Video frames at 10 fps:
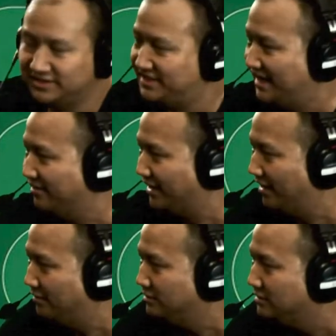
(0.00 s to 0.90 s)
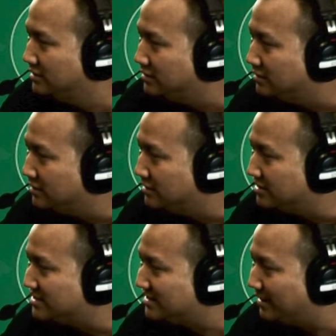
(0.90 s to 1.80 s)
Taylor Carroll,
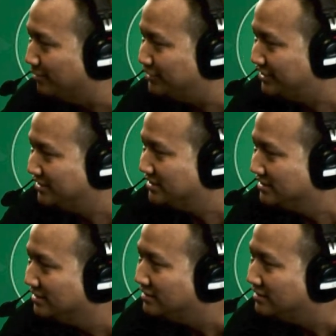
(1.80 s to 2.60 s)
Stable Genius,